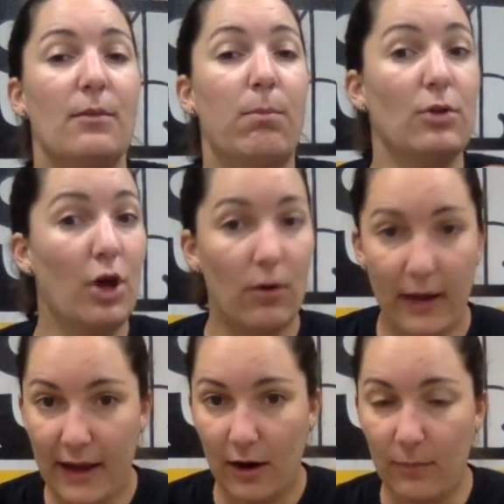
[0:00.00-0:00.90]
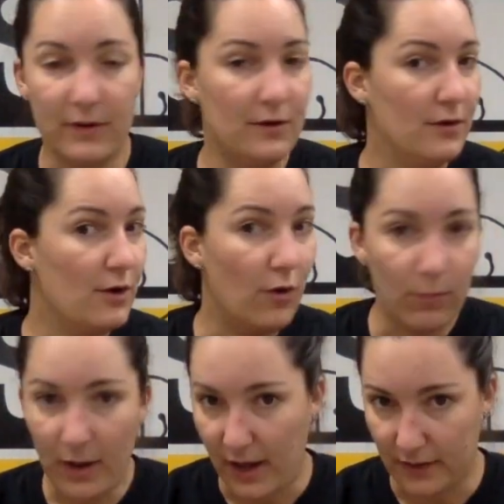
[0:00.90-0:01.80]
blow air but no
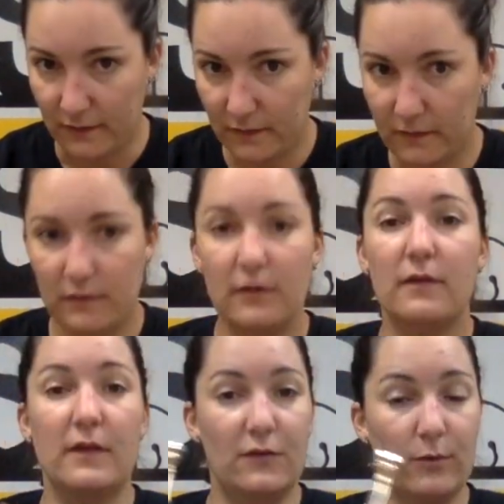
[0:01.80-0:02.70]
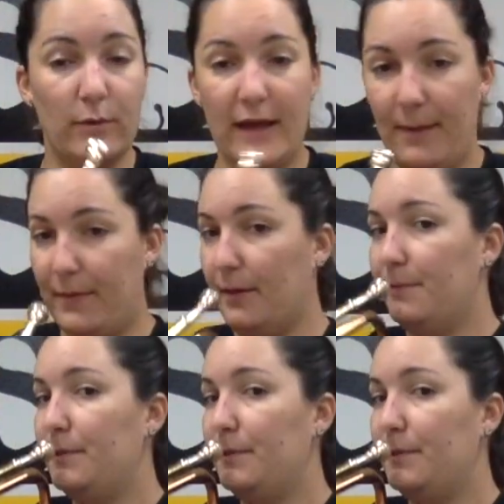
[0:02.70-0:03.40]
buzz, this is what would happen.